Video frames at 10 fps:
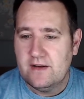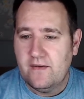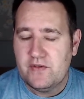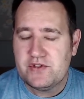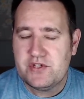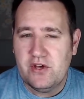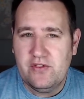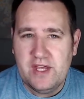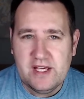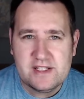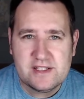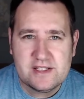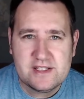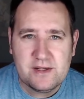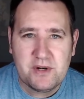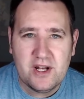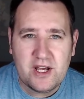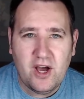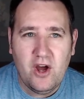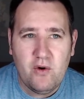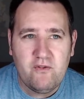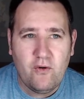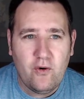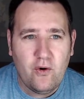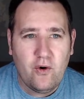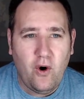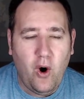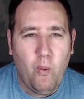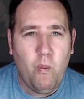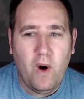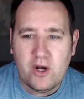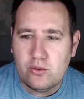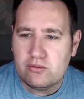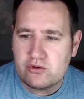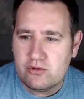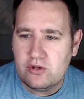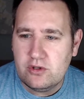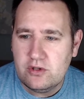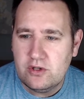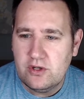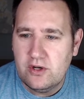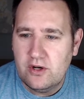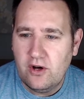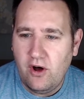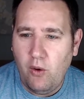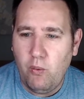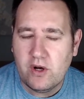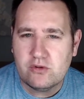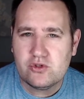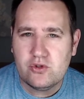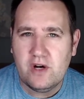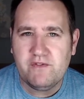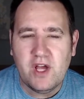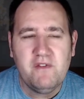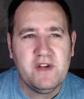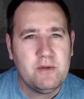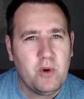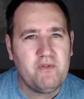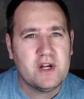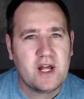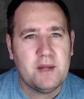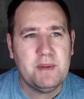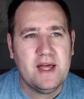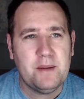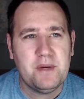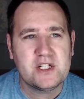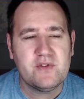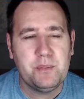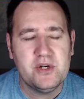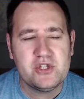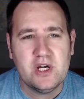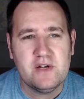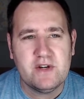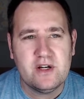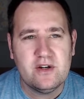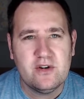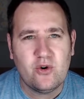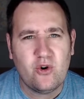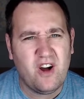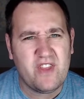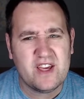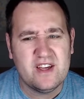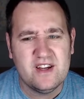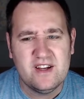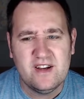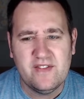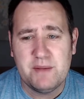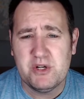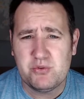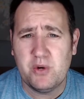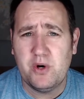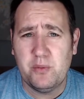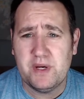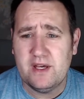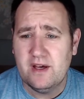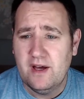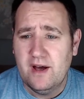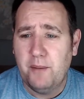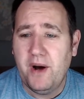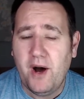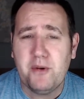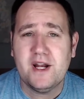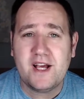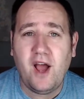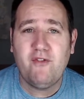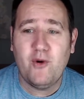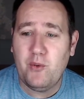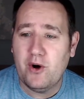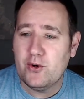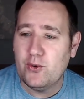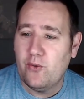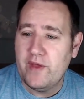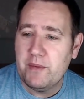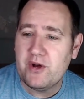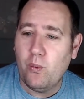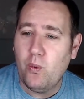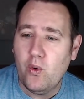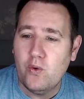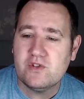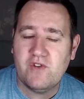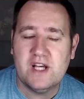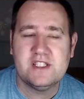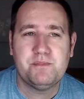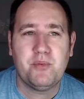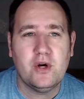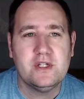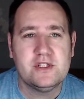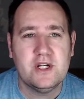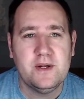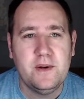So this, I'm gonna go for a 1-1 draw. I don't think Watford are gonna be that much of a pushover, or are they? They most probably will be. But I'm gonna go for a 1-1. Then we got Wolves versus Brighton.